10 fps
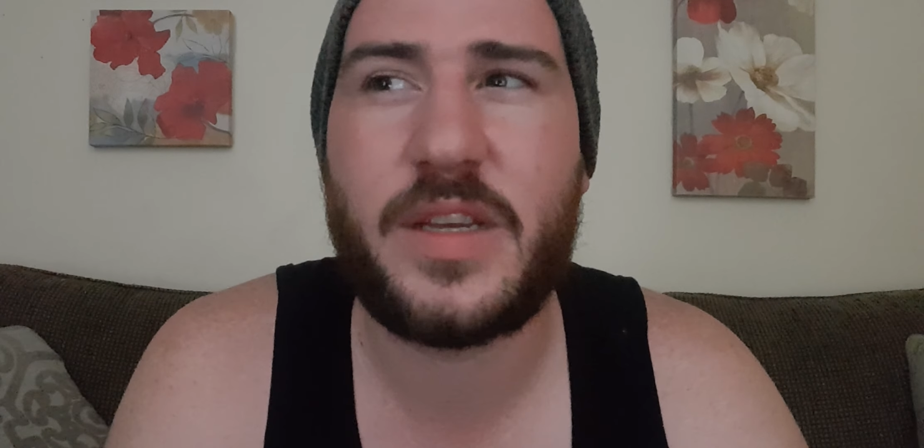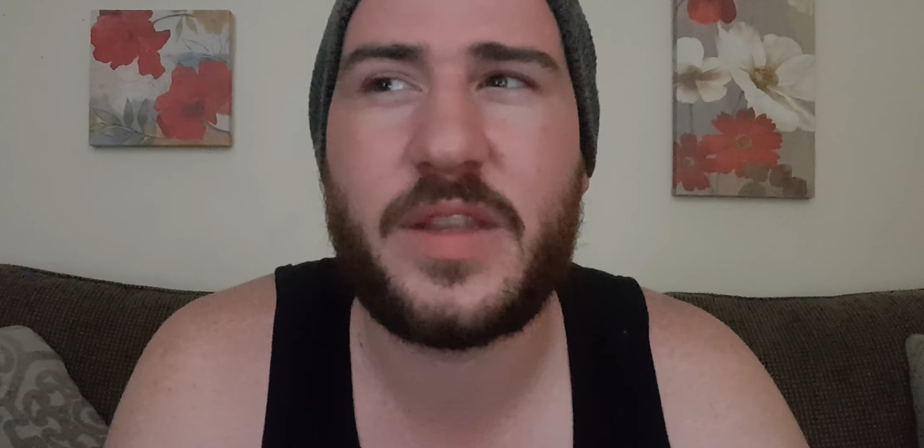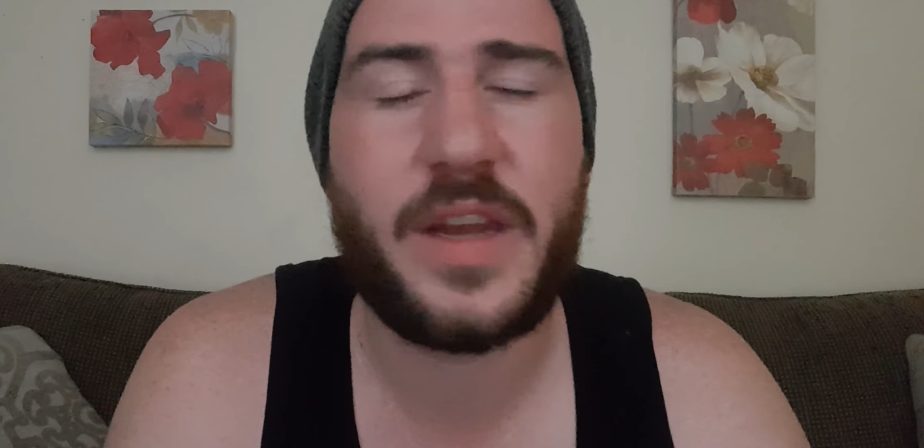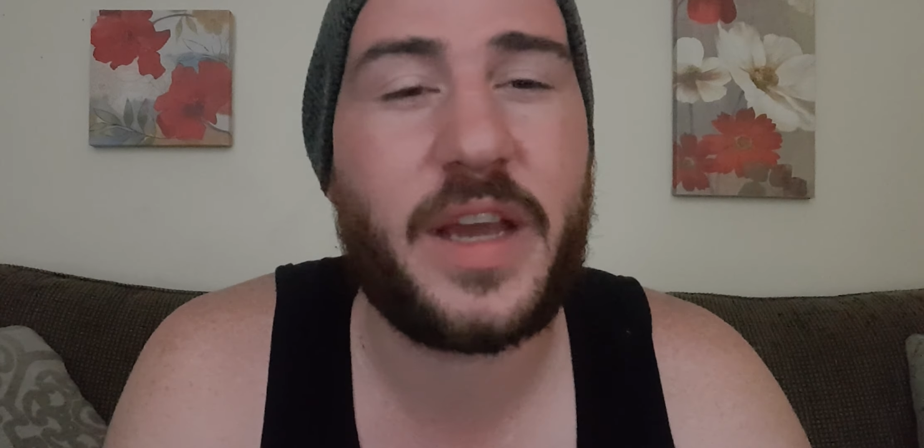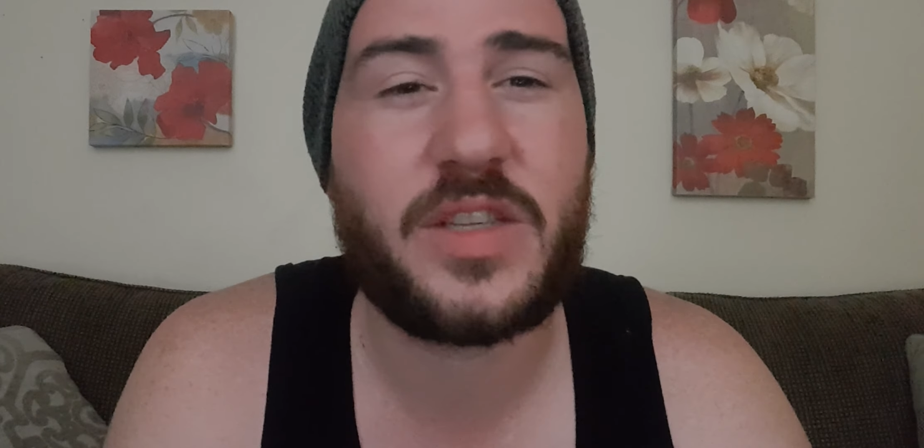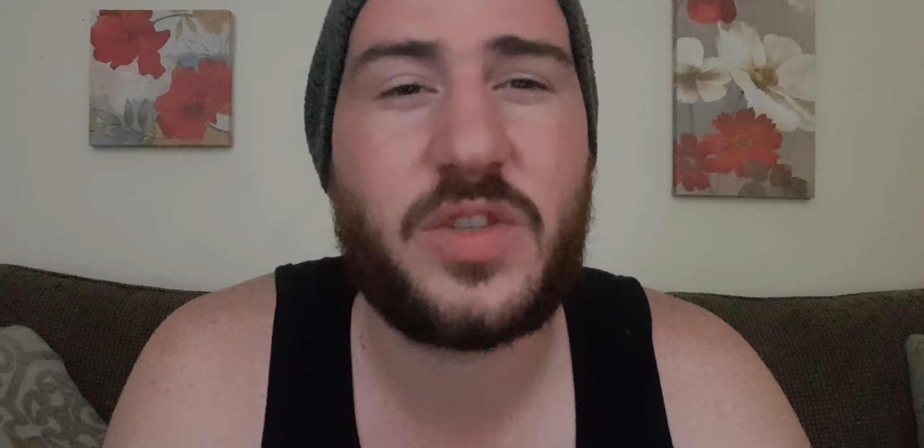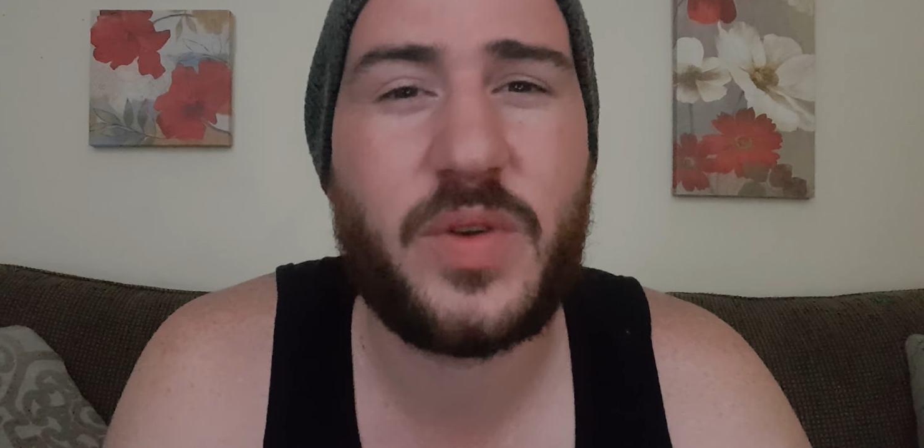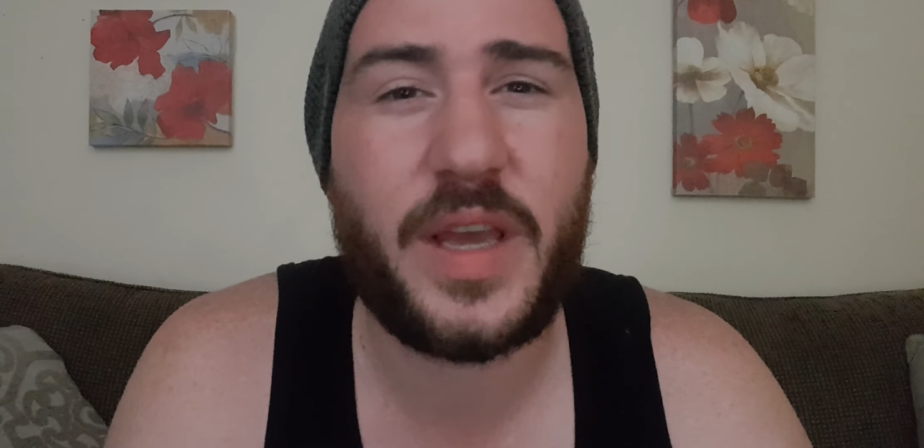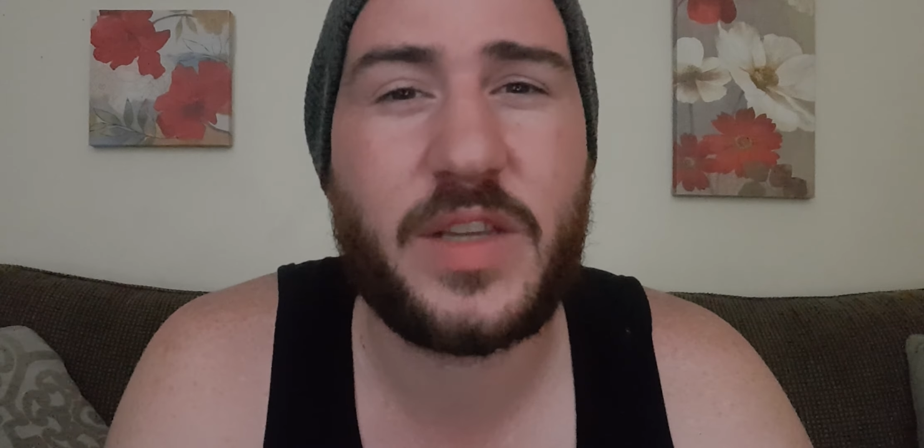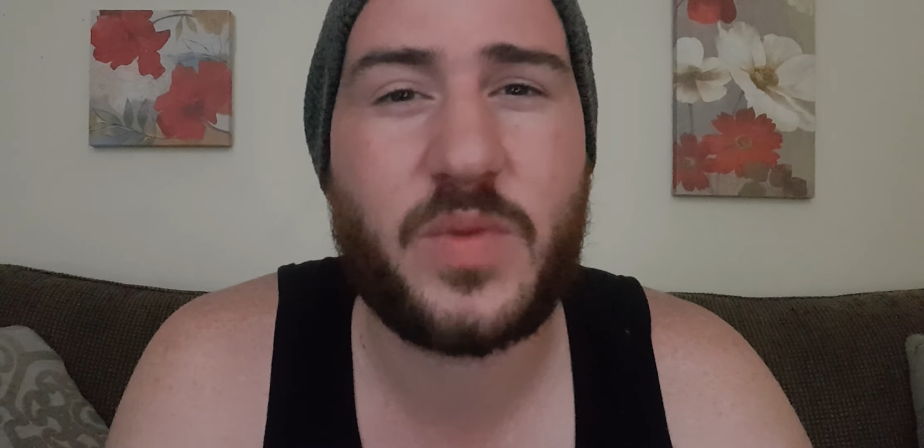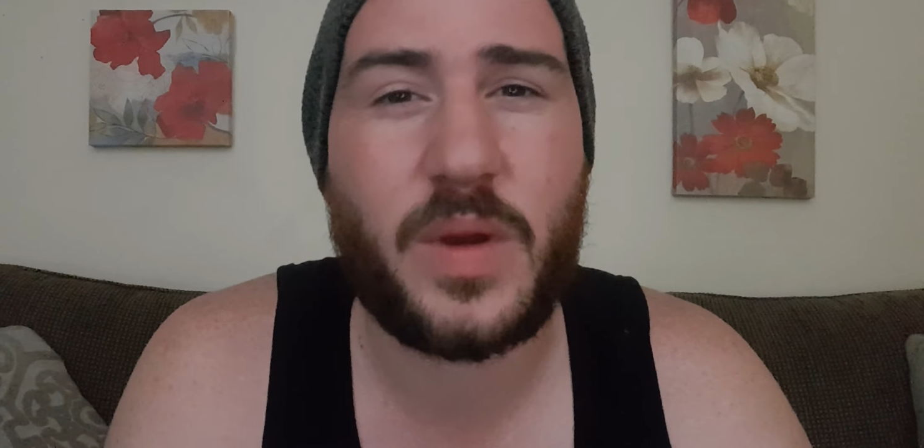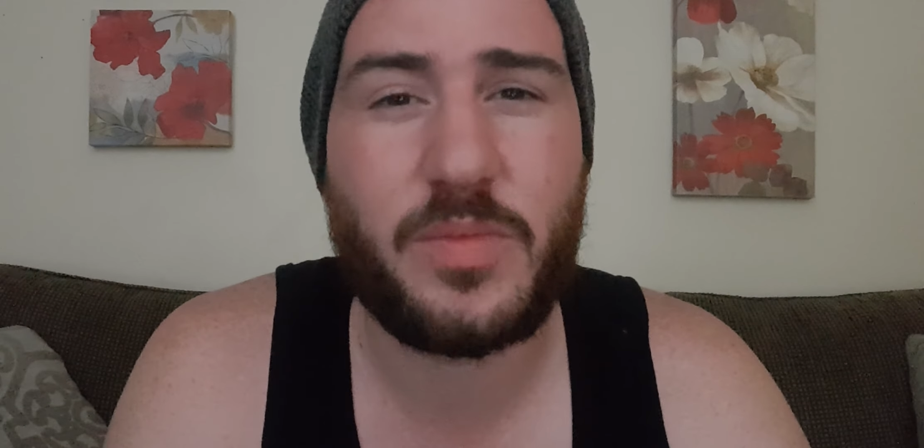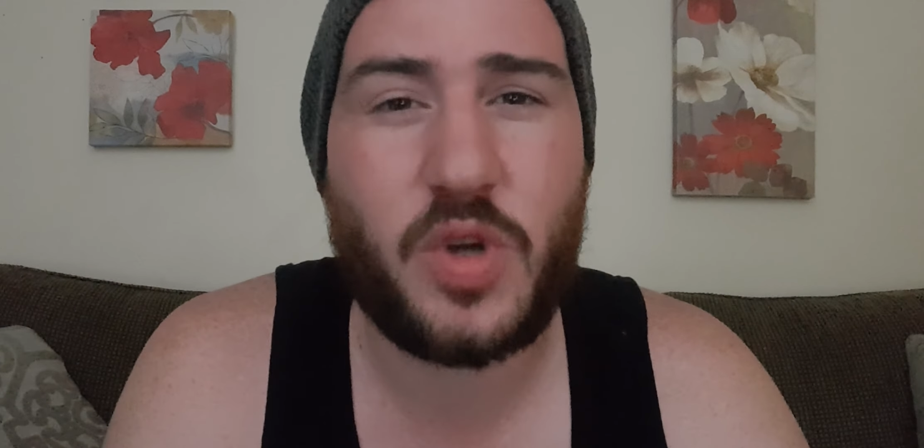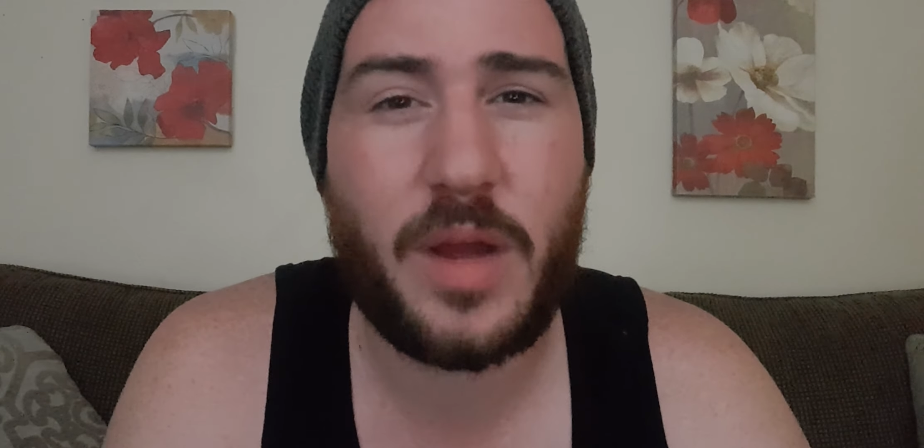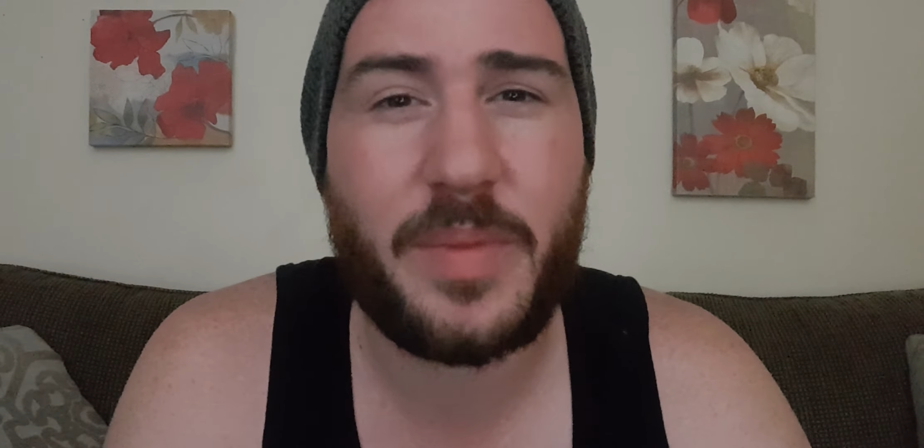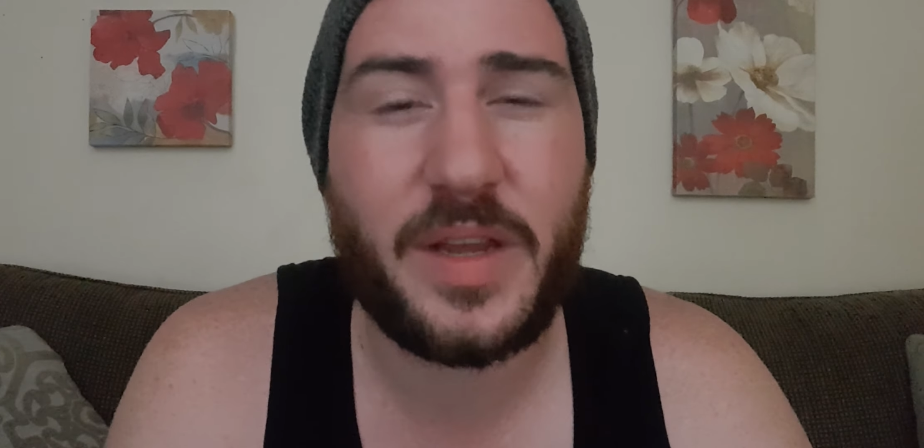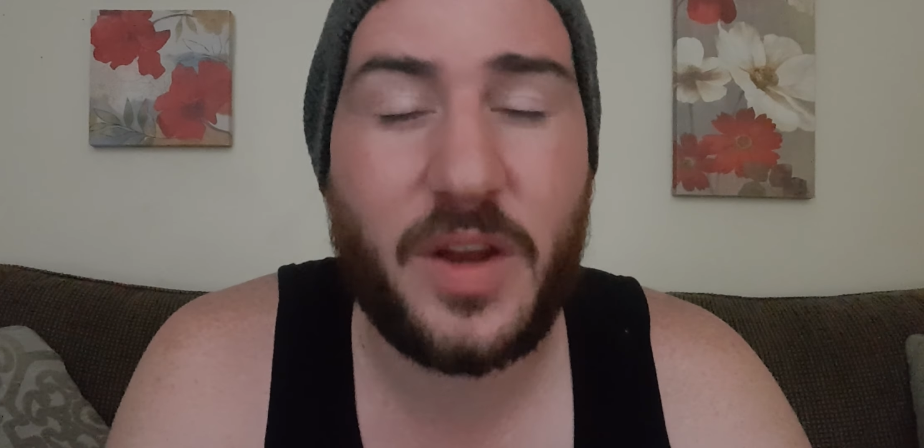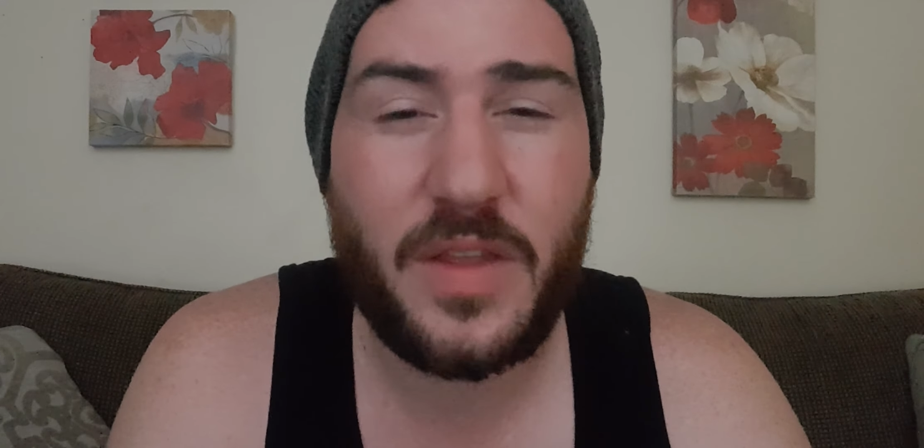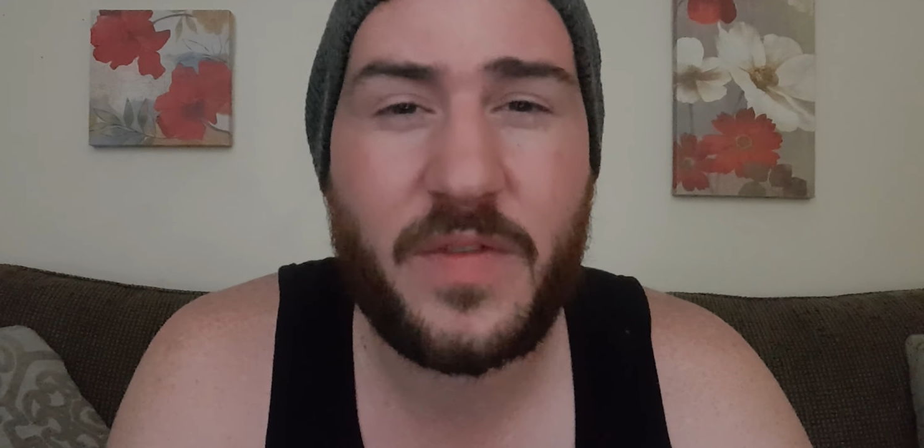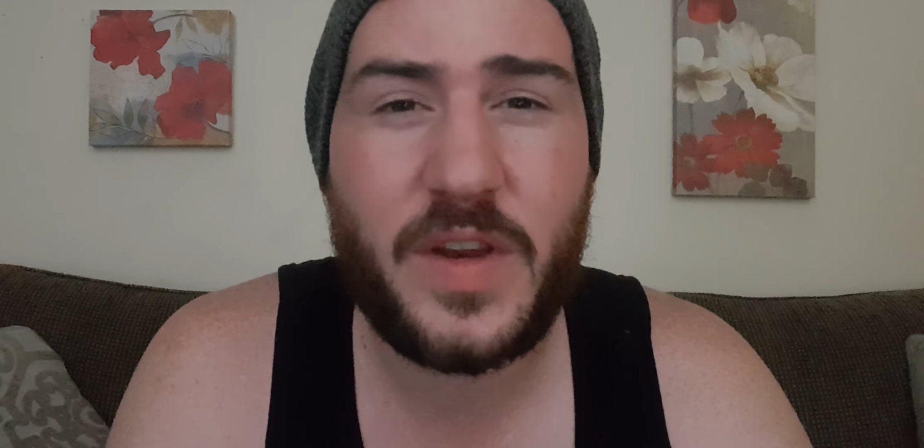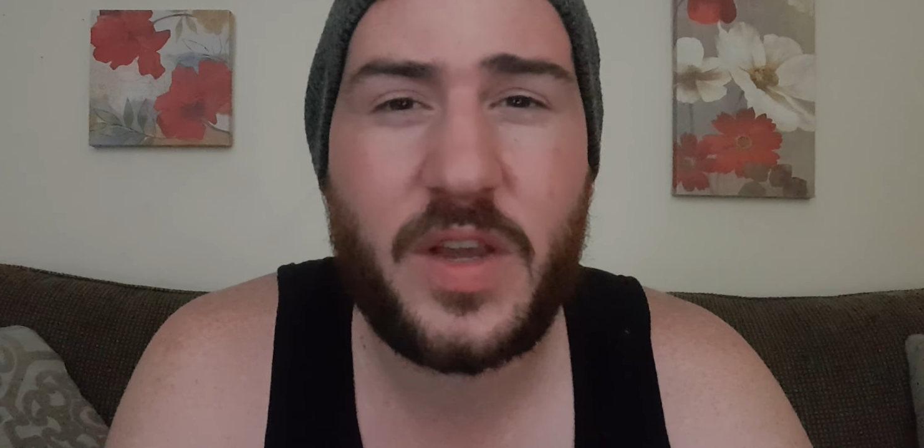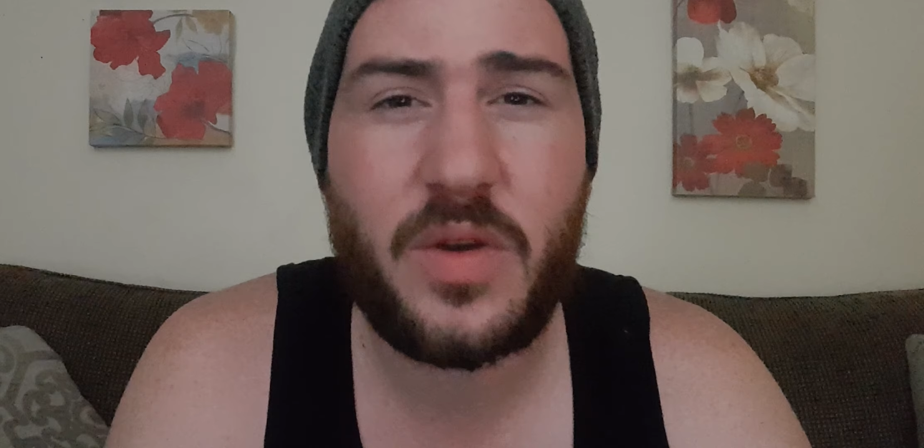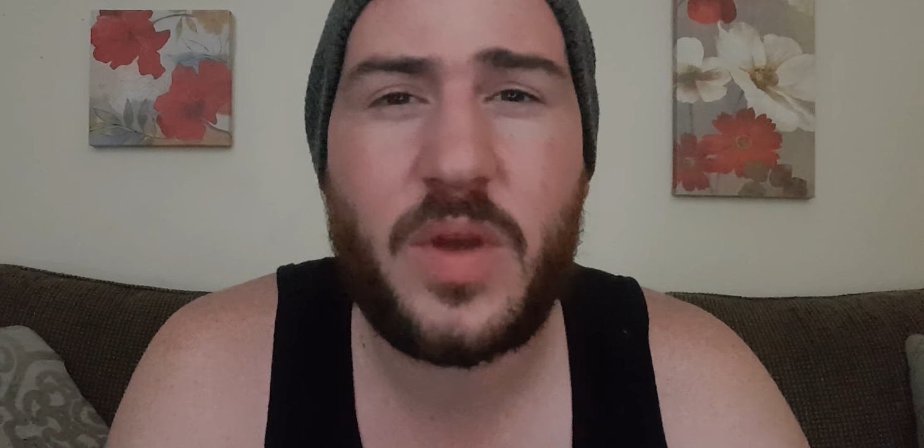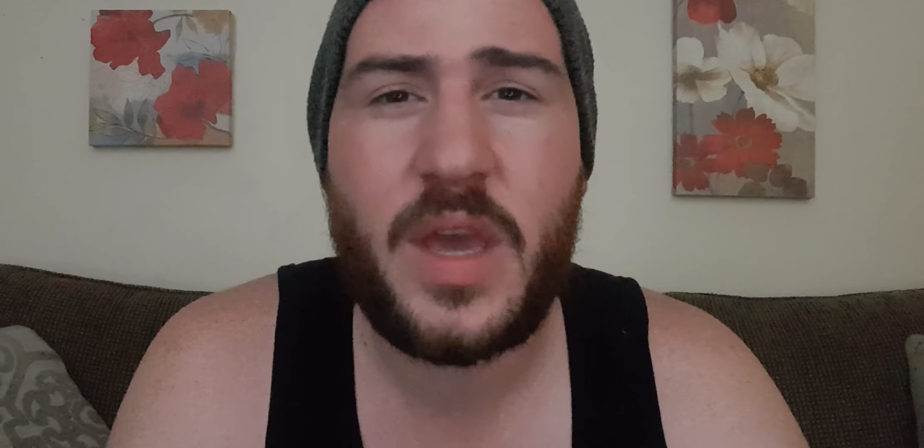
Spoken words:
in the next 2 days when I'm dropping another video.